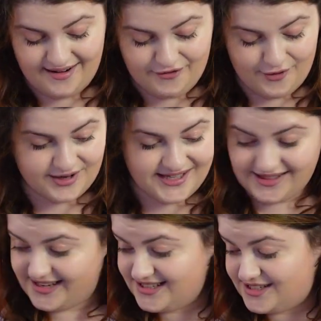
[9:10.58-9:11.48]
of course that
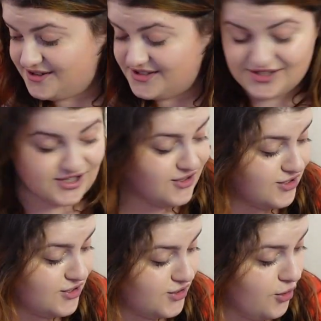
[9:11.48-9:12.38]
Lazy Susan's gonna look
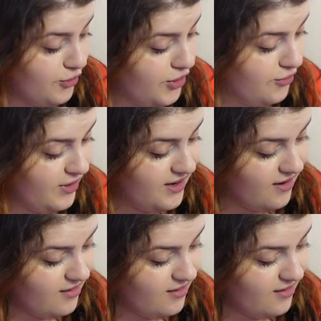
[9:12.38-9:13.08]
so cute in our